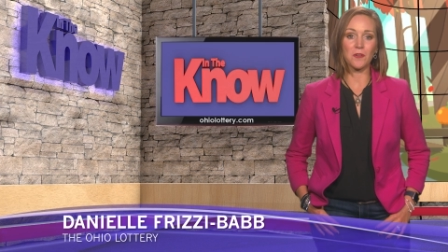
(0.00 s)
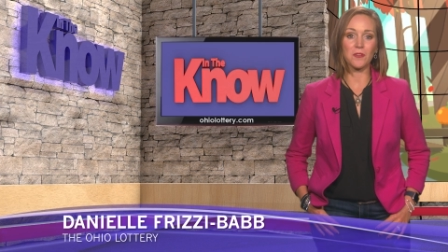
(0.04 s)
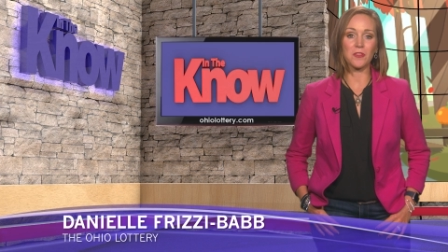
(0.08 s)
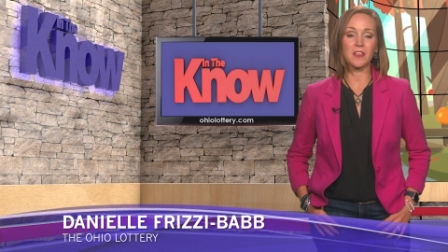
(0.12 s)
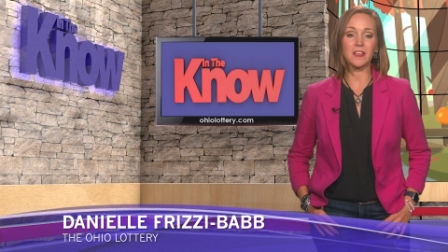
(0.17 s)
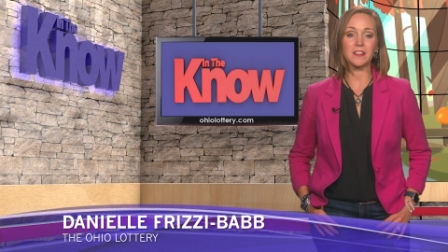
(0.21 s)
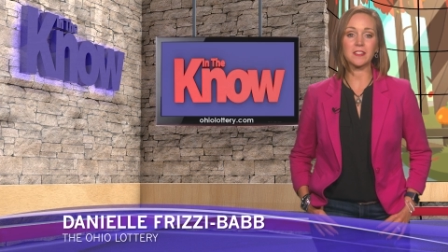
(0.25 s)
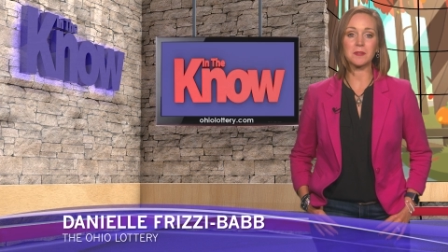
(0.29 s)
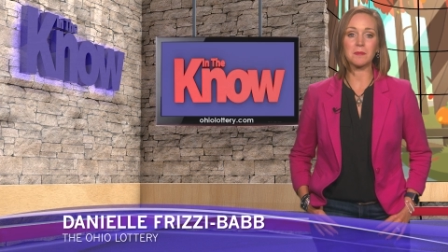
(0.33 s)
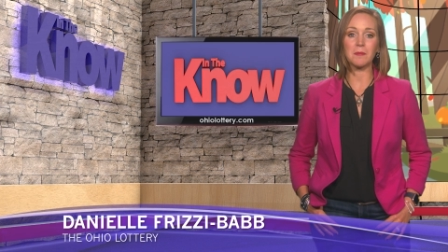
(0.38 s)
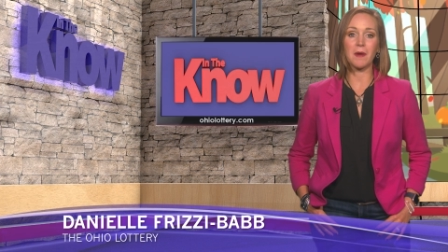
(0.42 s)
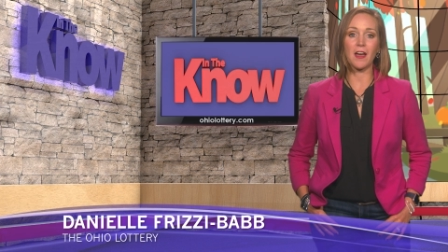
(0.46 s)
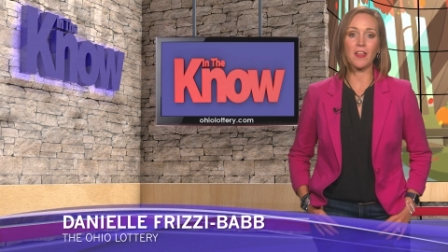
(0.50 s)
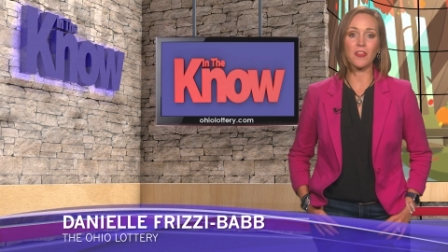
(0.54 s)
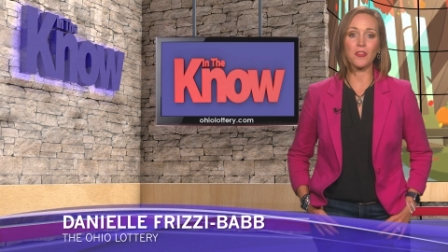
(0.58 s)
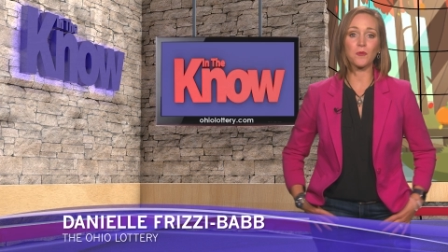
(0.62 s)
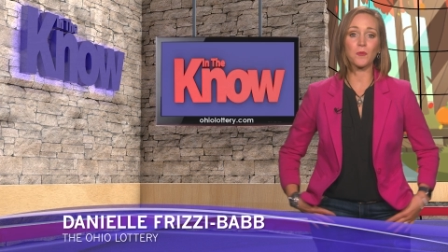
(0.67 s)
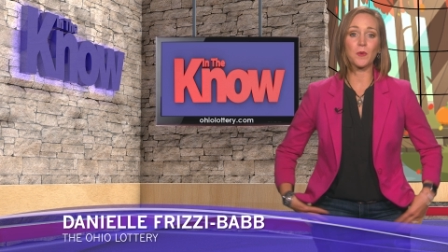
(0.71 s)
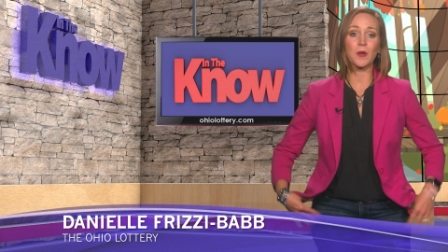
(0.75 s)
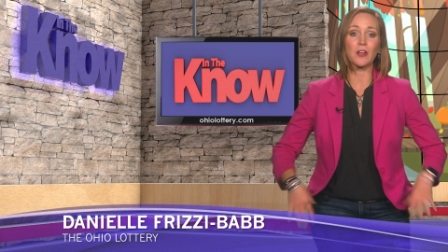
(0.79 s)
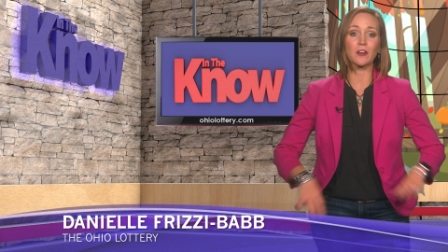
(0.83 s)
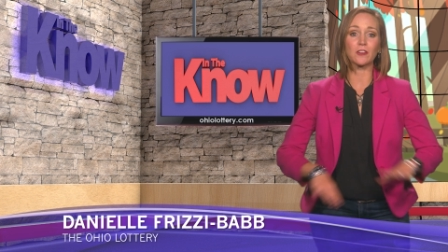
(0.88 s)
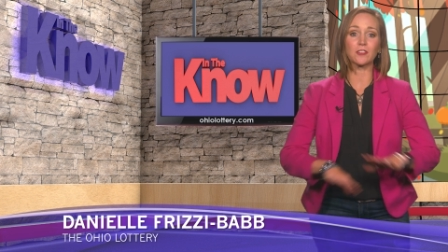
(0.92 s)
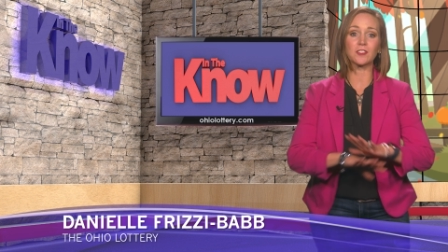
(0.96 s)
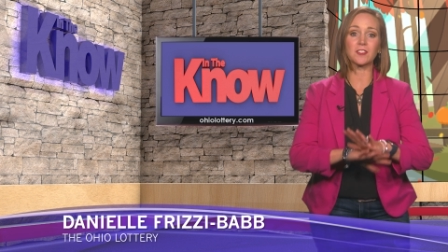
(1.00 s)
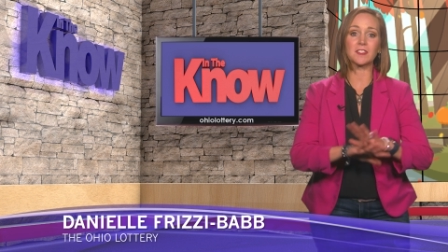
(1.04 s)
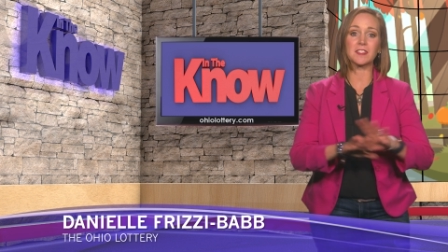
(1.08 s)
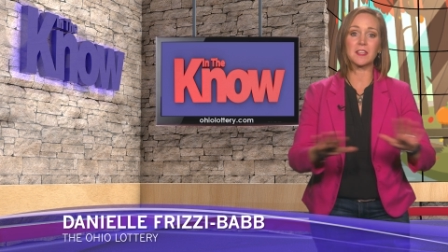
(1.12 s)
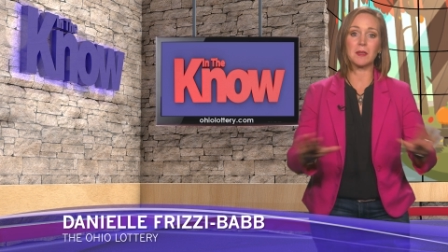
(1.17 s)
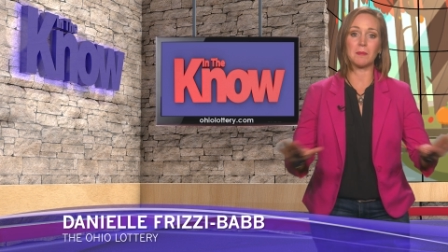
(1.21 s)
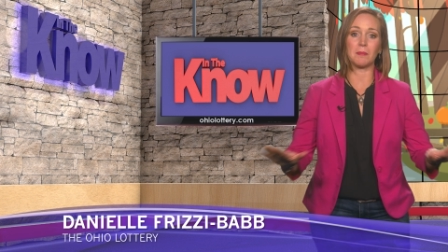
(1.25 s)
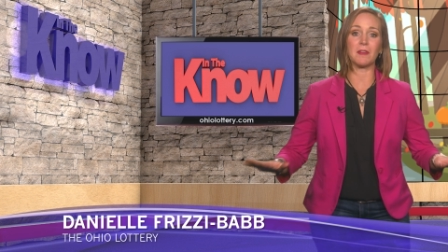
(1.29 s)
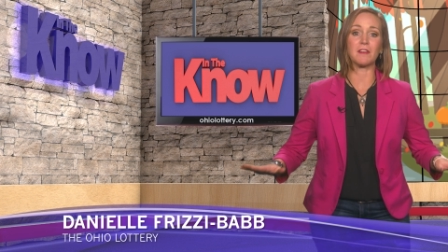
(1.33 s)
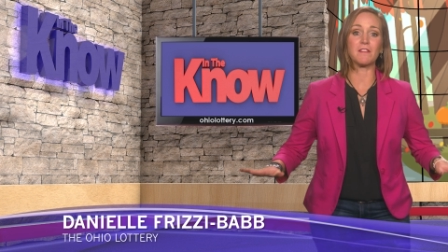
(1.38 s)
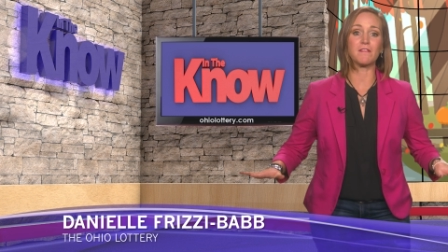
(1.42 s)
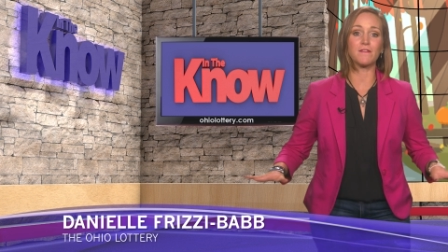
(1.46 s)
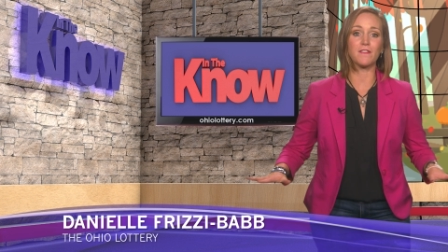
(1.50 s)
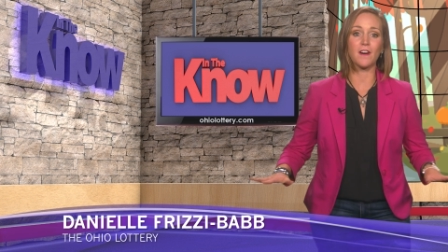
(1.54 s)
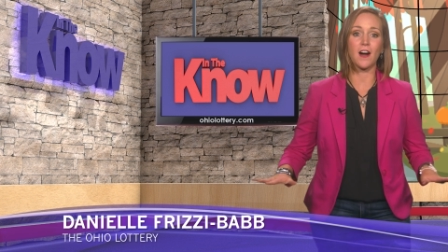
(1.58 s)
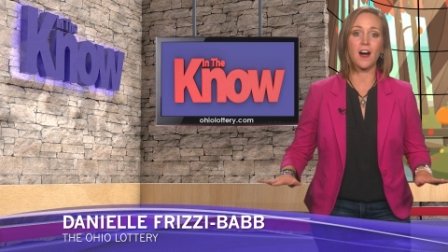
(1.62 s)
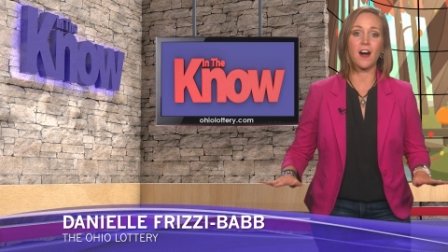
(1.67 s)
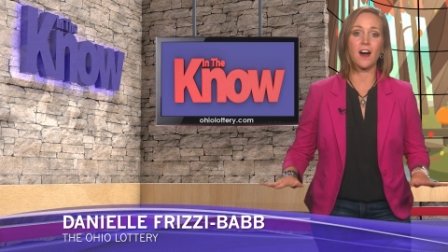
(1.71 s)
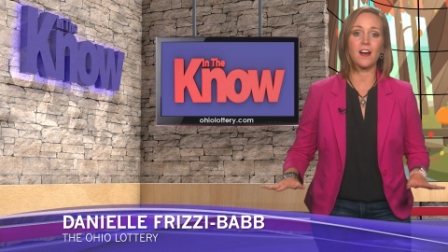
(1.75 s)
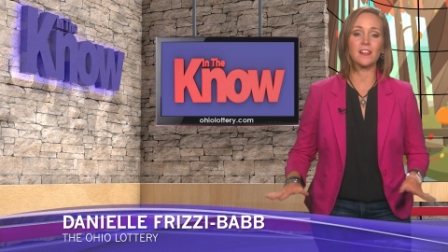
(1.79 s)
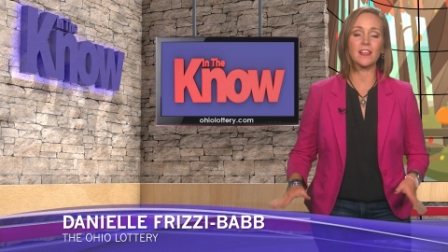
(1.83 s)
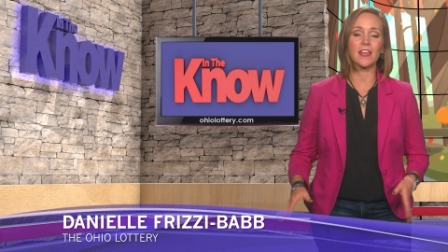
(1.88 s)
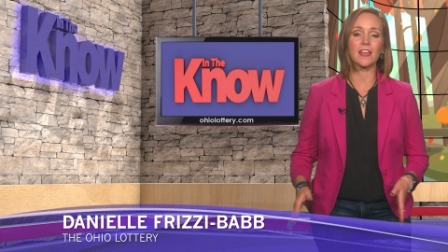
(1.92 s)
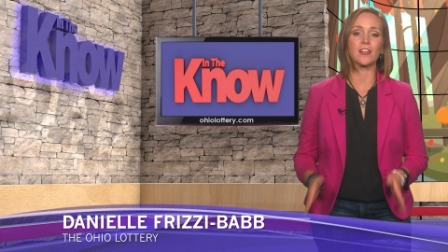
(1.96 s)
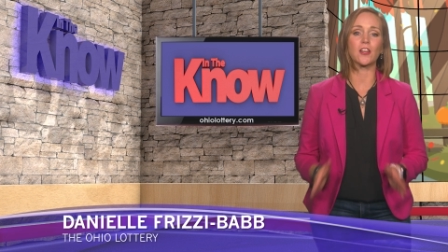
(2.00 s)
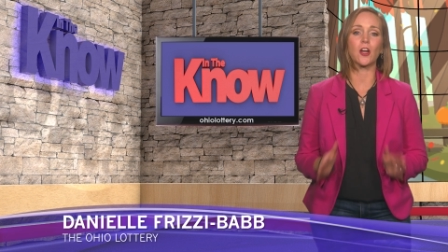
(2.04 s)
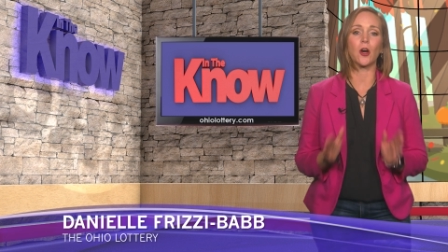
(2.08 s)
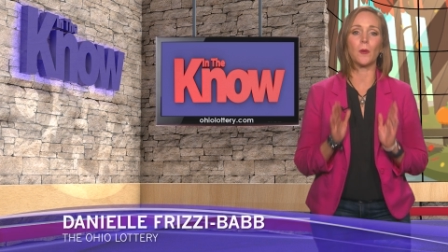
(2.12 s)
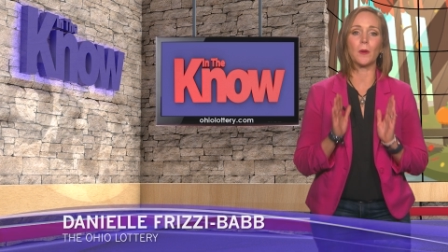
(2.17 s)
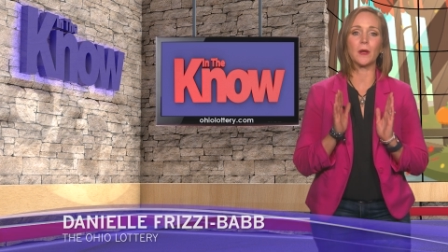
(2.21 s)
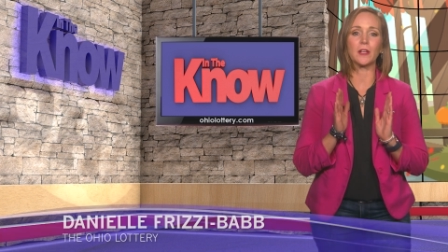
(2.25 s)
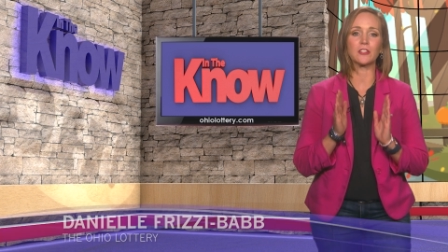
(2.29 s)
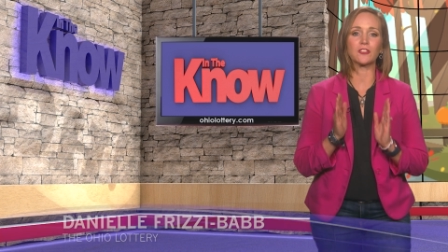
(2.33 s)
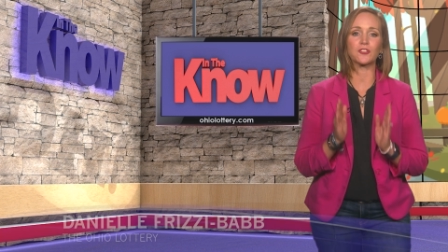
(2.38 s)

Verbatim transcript: This month we are skipping fall and going